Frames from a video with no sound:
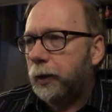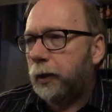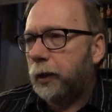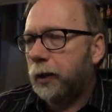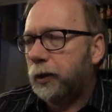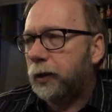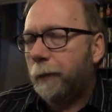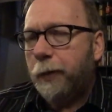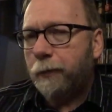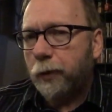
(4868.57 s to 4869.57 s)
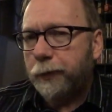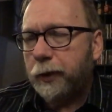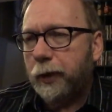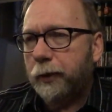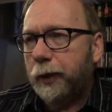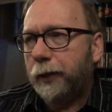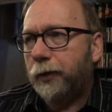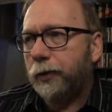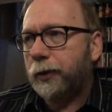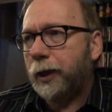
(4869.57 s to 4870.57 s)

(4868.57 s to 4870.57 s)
Because some people are upset that theirs